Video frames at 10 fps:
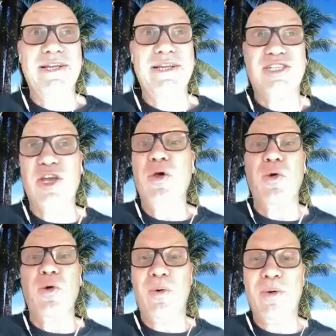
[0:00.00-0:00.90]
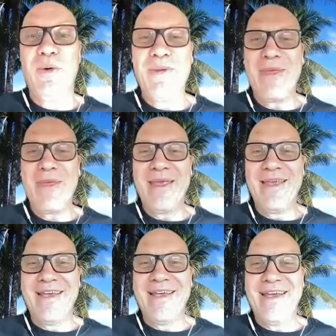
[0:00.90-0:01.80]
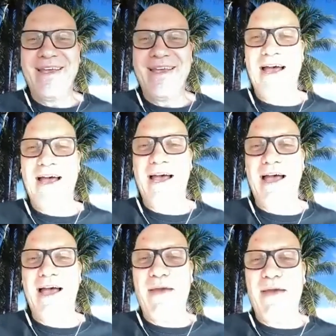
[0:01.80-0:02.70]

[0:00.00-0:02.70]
but I've been doing business long enough to know